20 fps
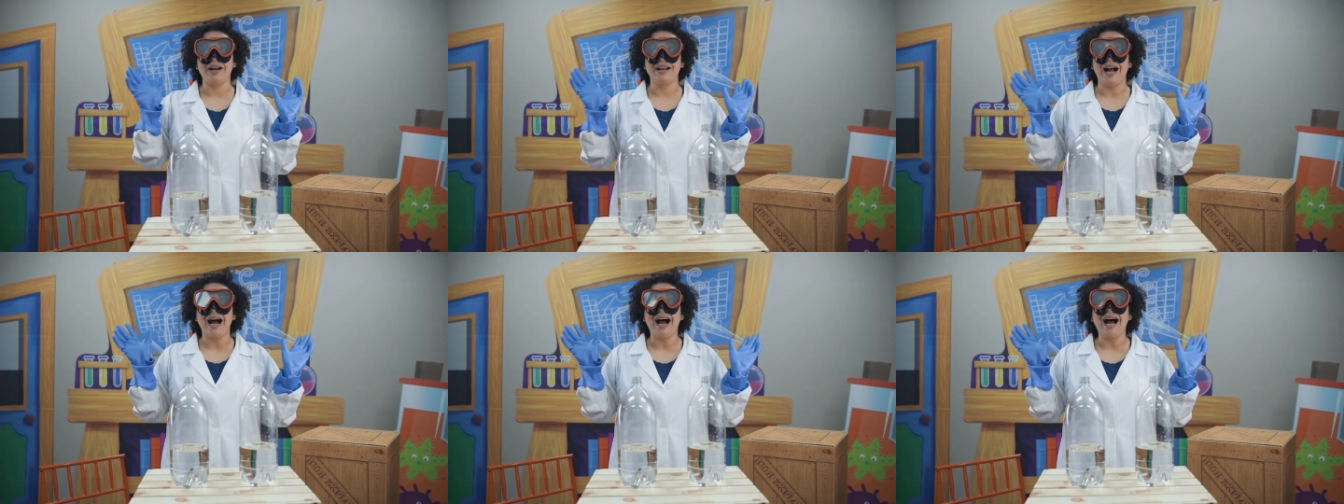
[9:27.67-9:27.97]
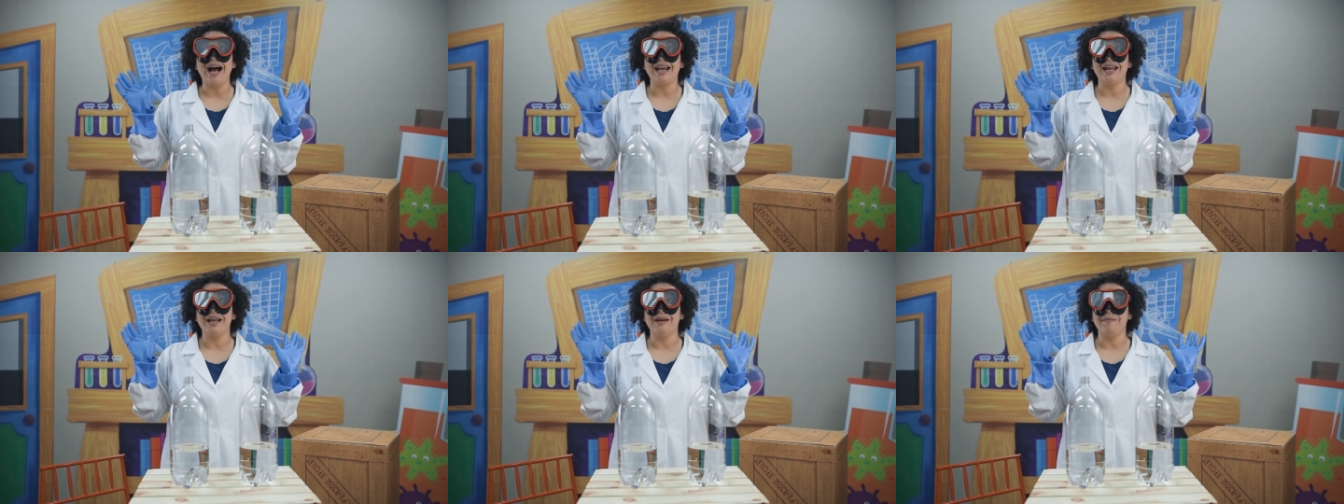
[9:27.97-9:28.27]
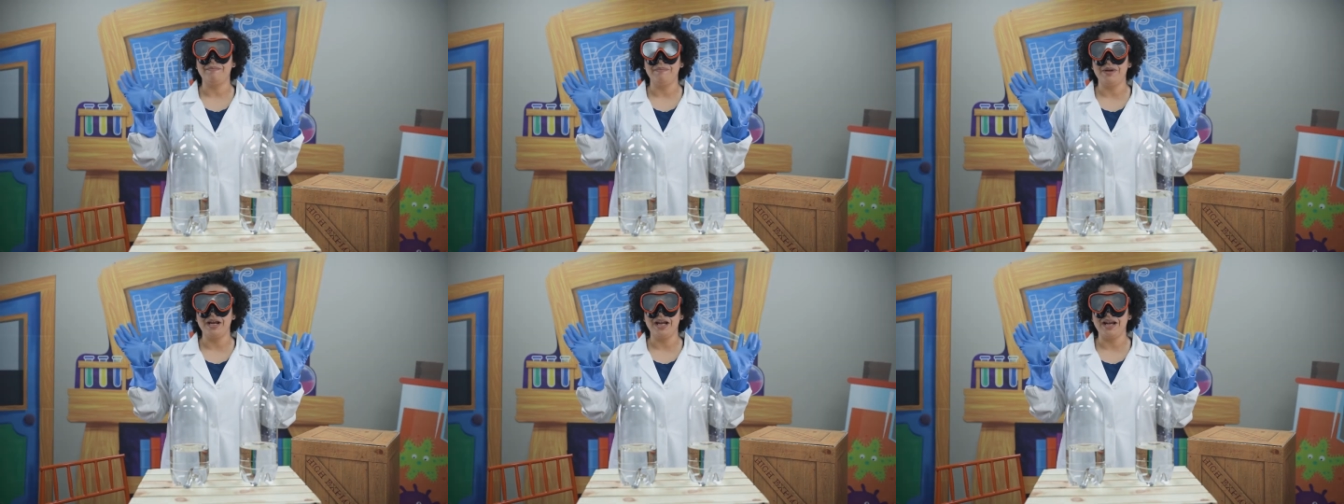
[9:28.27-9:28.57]
God
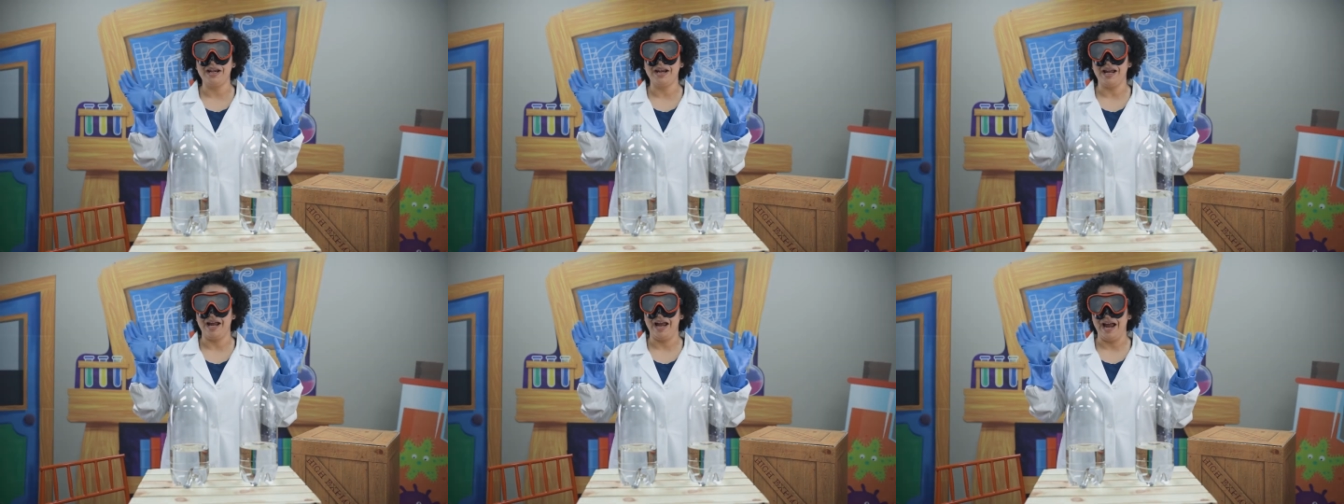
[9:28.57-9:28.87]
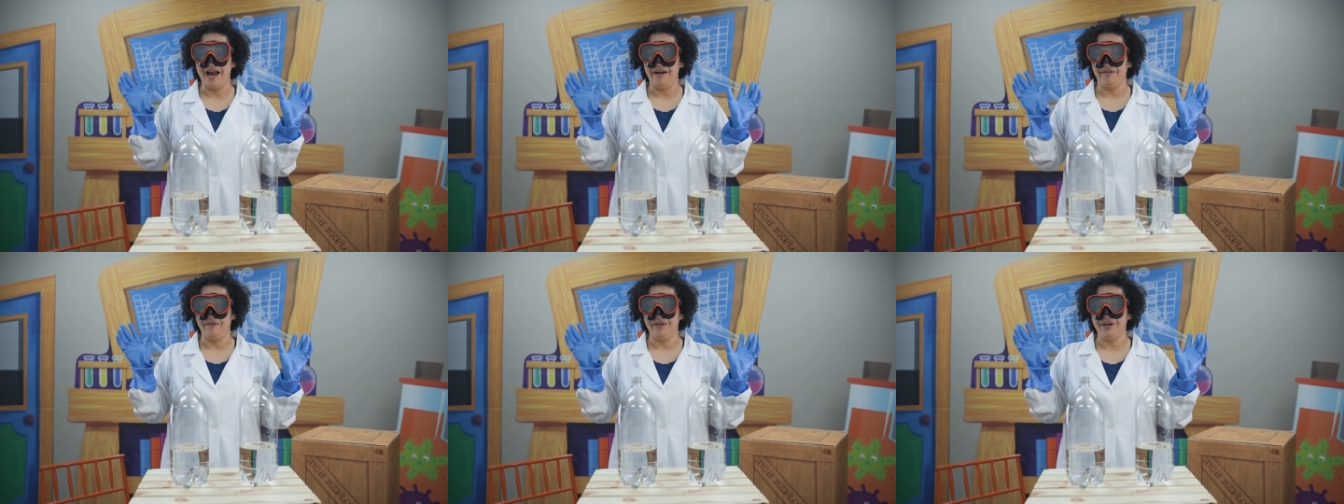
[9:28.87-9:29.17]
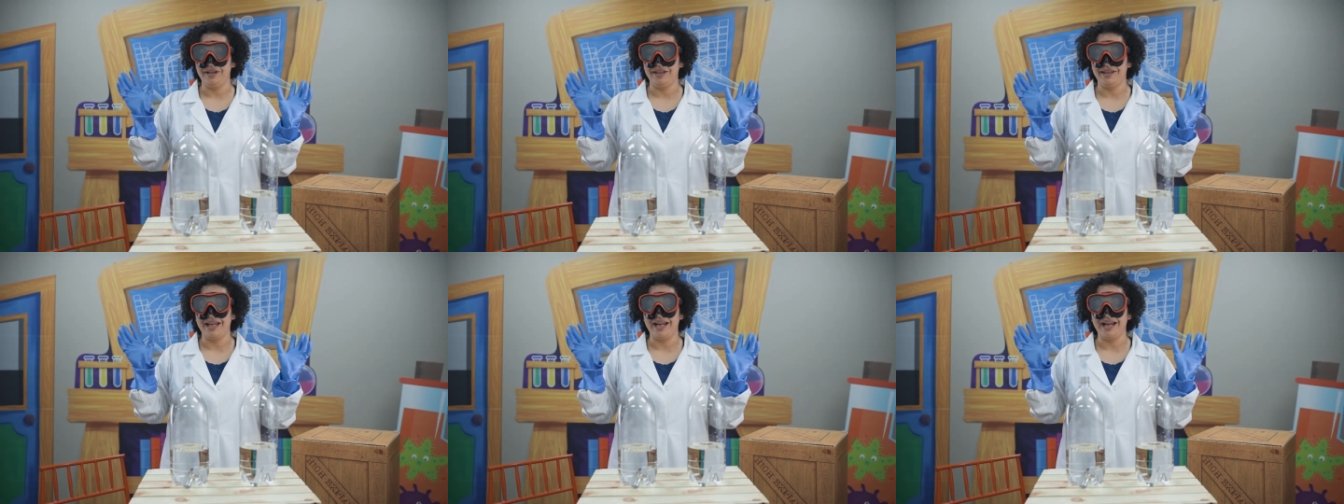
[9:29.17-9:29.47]
made
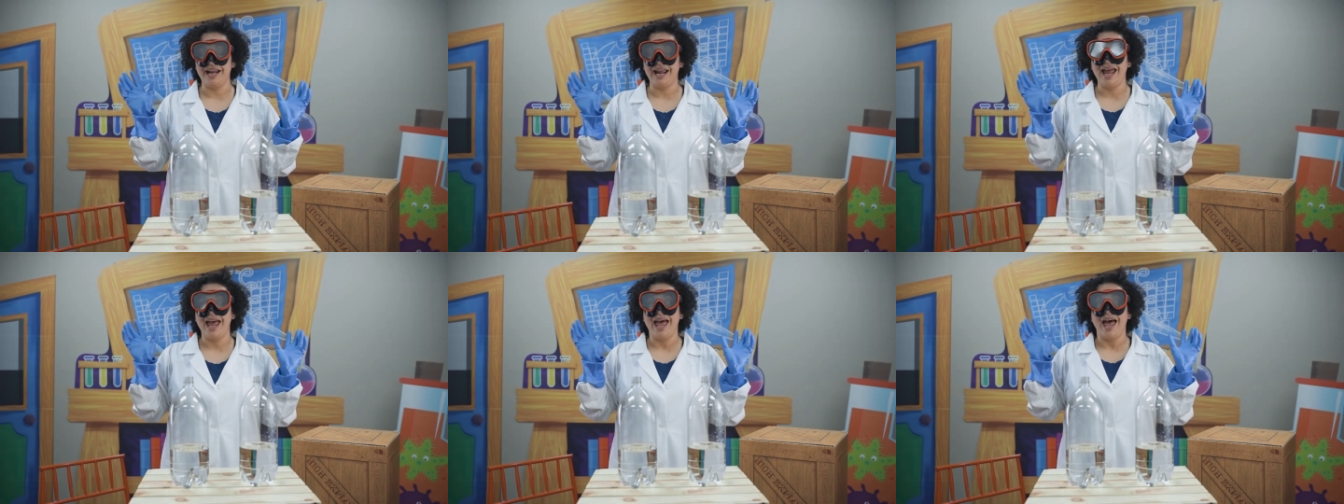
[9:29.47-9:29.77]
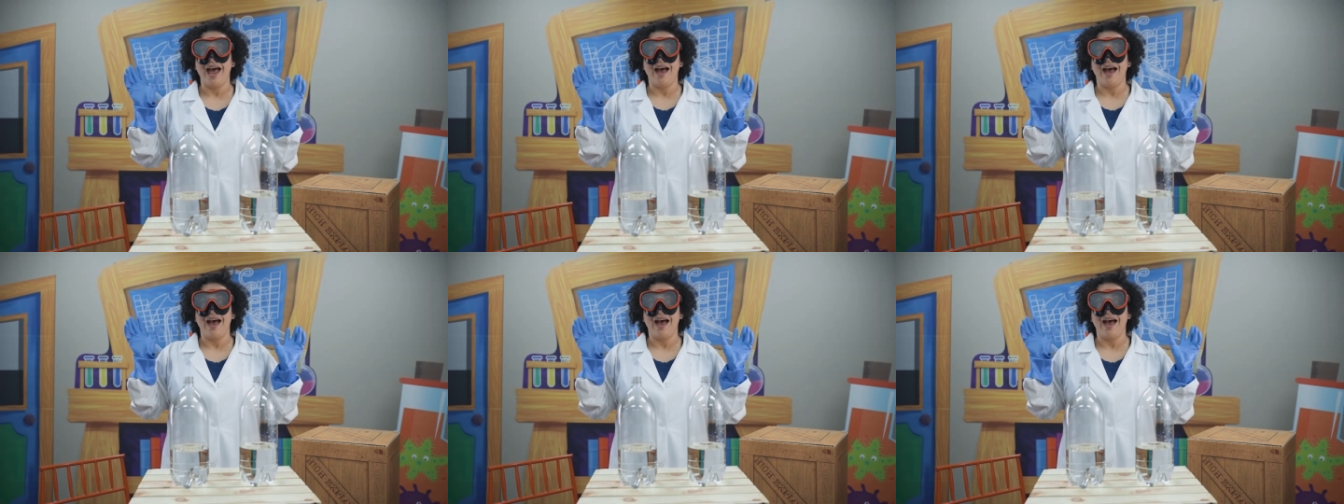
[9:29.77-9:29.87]
everything.